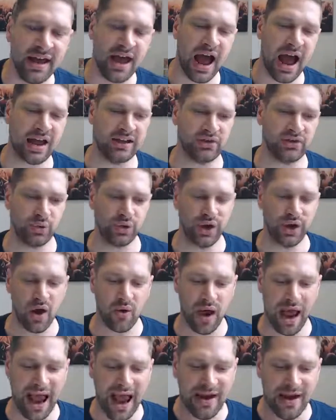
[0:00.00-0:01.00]
and you will
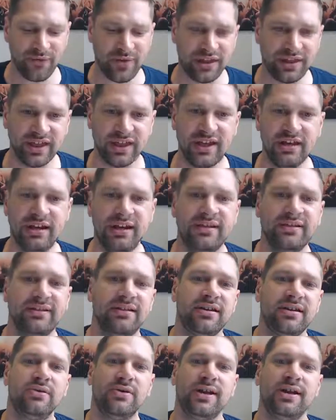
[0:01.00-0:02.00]
know everything you need to
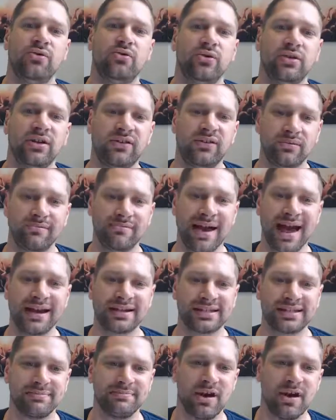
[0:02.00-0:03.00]
do in order to
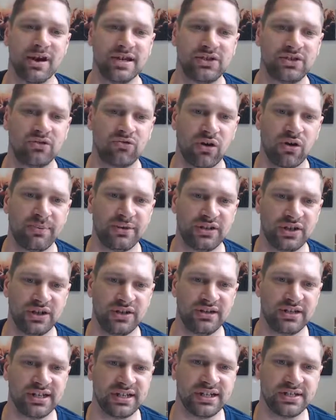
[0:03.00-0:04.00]
maximize your
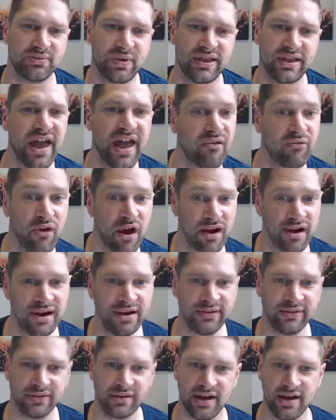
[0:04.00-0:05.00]
opportunities when they
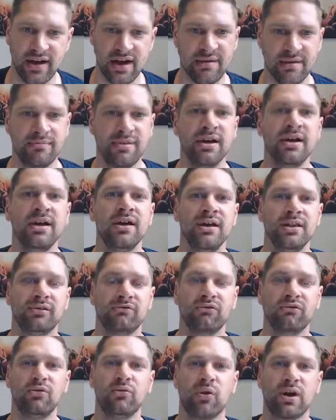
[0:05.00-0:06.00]
arise um,
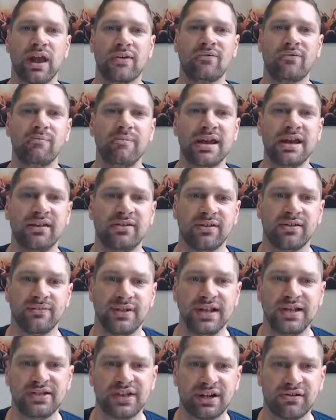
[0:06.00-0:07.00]
through whatever means of
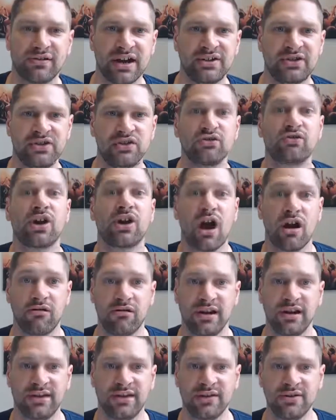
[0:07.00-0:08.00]
lead generation you're
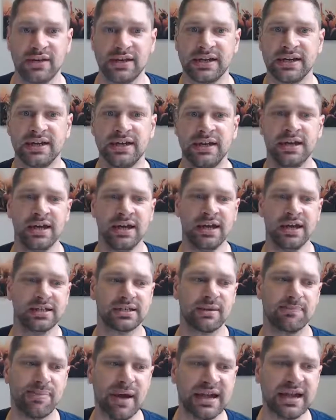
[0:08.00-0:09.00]
currently doing.
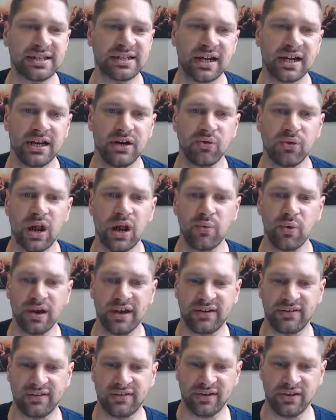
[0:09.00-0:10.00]
So basically, all I
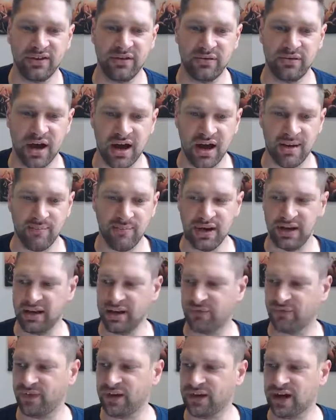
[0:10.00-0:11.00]
wanted to do um, in
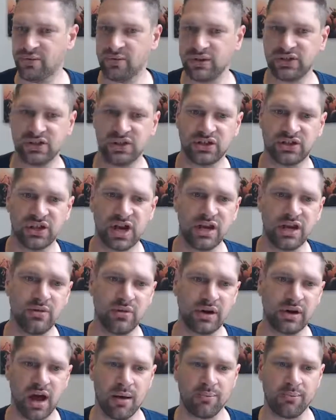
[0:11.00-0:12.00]
this video is just show
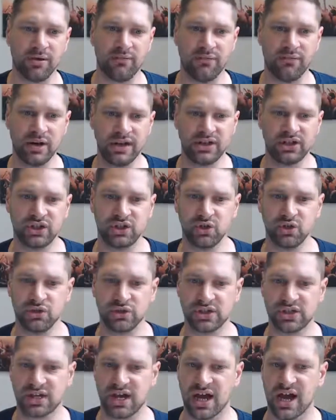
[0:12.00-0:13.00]
you a couple of really
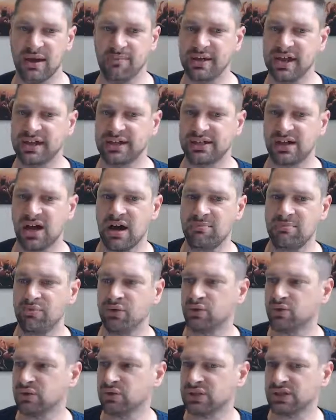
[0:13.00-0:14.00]
short um,
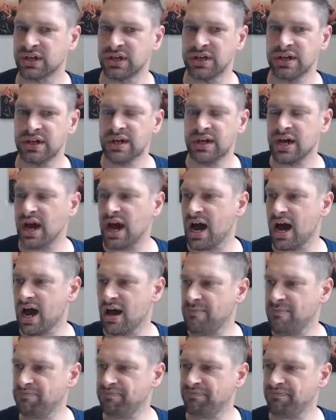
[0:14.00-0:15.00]
examples
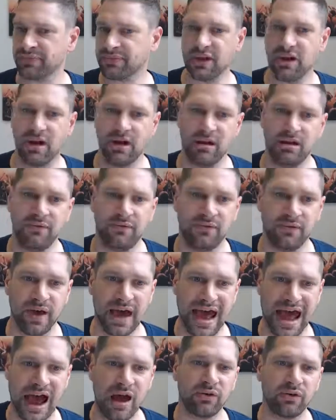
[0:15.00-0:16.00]
um, of
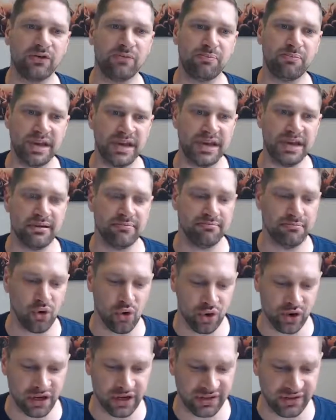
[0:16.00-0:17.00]
how to be
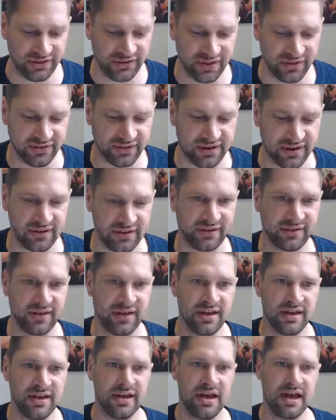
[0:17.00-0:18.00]
more consistent
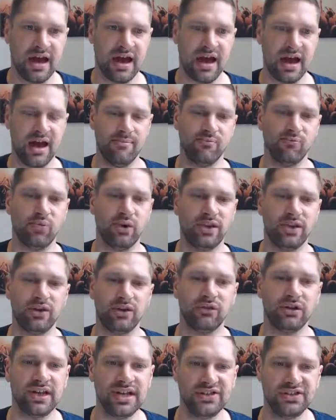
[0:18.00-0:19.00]
um, with
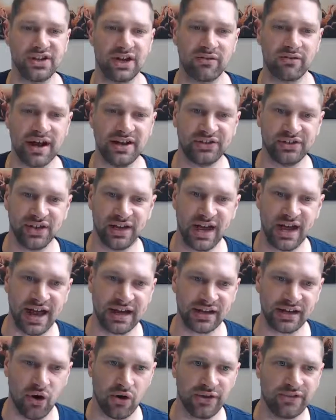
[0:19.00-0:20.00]
your lead generation
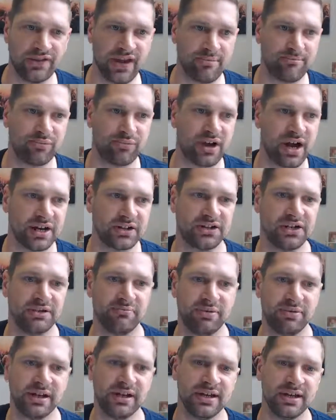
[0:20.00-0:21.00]
and content production
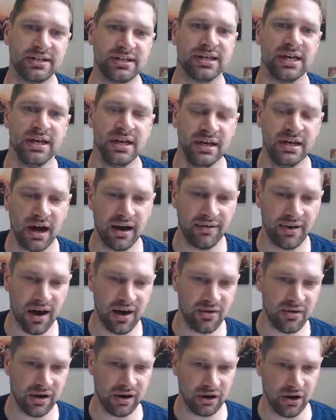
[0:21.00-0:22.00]
because I
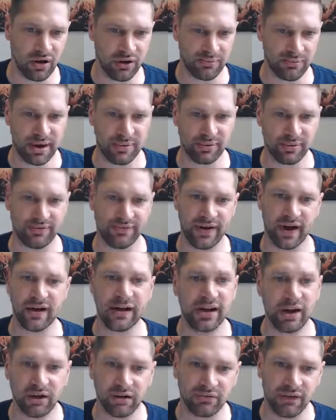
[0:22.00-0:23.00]
know a lot of people are very
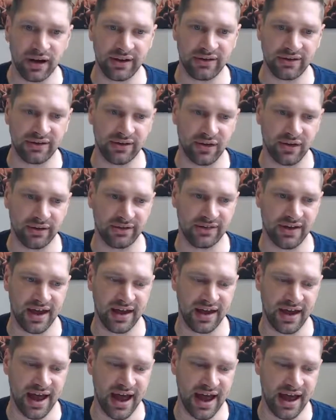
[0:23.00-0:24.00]
good at writing
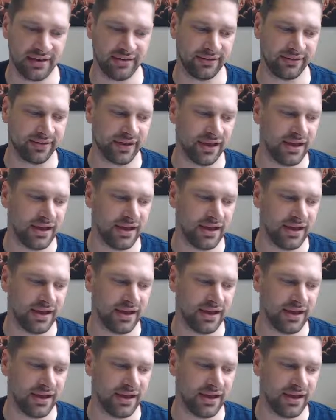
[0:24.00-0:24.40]
content and